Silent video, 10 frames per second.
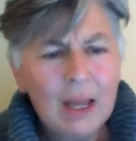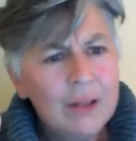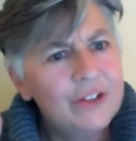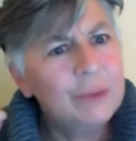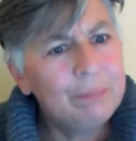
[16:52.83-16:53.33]

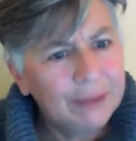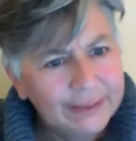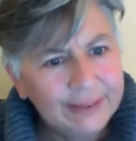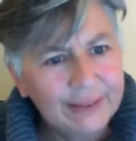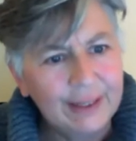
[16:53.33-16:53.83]
This
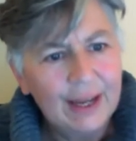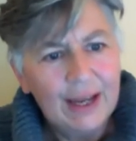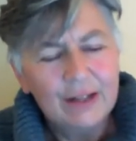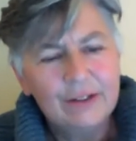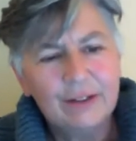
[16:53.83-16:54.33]
ability
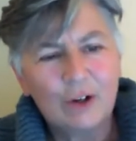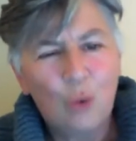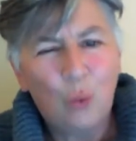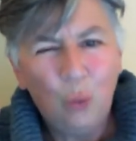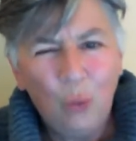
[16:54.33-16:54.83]
to
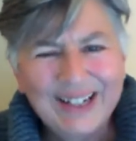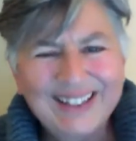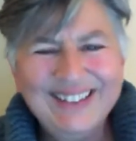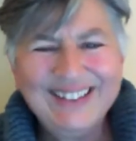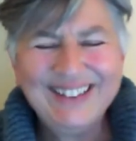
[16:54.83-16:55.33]

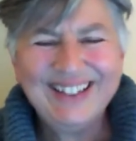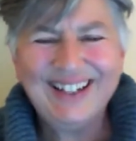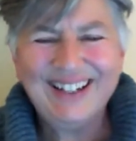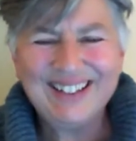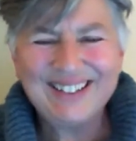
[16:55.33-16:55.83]
quickly
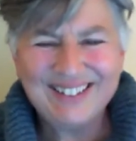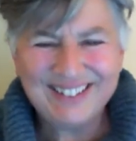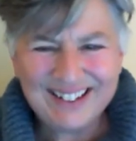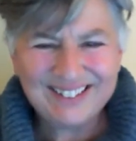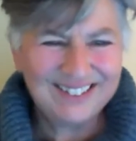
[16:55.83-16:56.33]

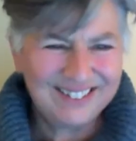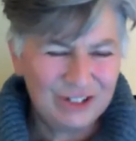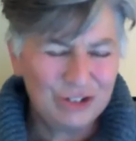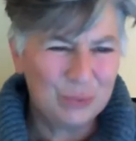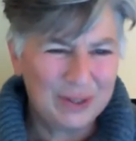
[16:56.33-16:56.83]
assess the
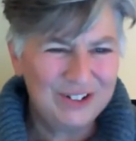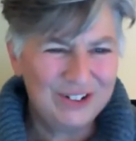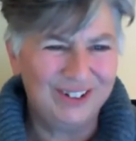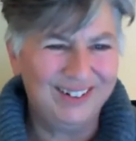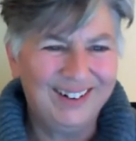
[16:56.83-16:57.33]

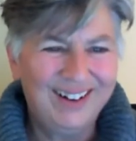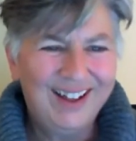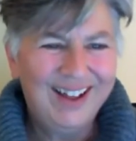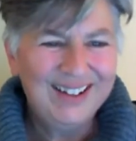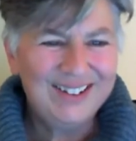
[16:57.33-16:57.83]
situation,
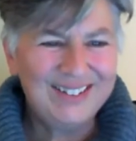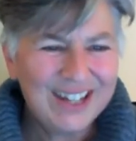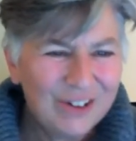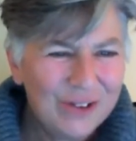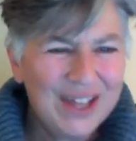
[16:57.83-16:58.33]
to
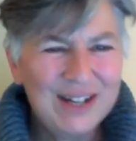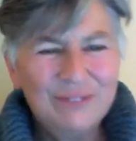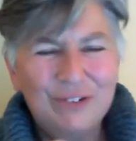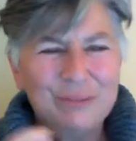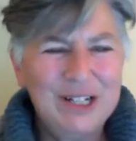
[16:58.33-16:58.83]
take all that
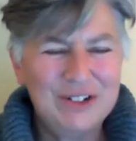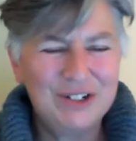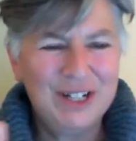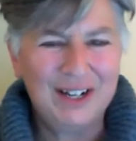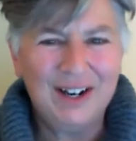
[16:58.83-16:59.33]

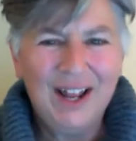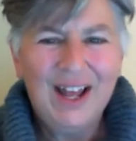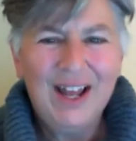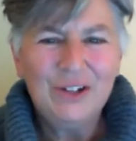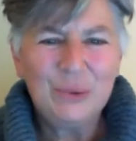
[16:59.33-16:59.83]
information in,
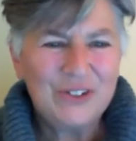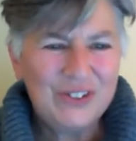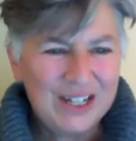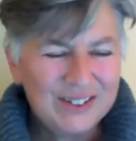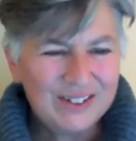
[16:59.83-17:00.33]
to
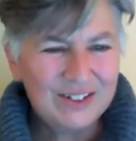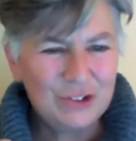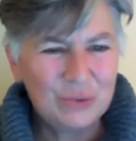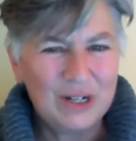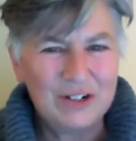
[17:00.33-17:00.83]
assess the
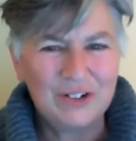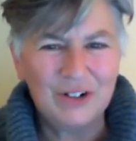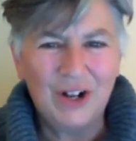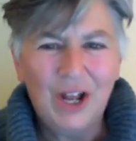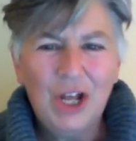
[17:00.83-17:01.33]

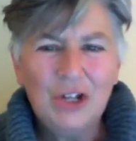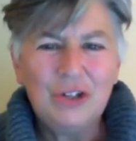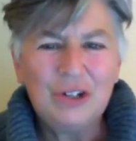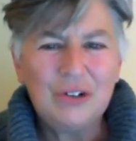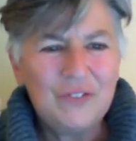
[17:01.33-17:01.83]
situation,
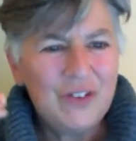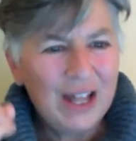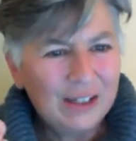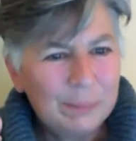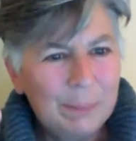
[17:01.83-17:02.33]
to
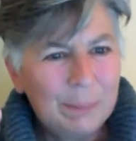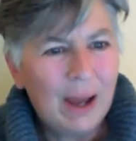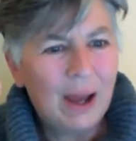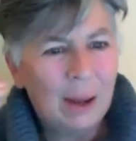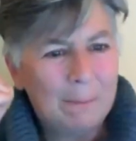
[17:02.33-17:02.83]
develop
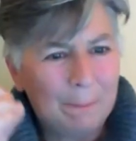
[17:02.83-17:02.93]
a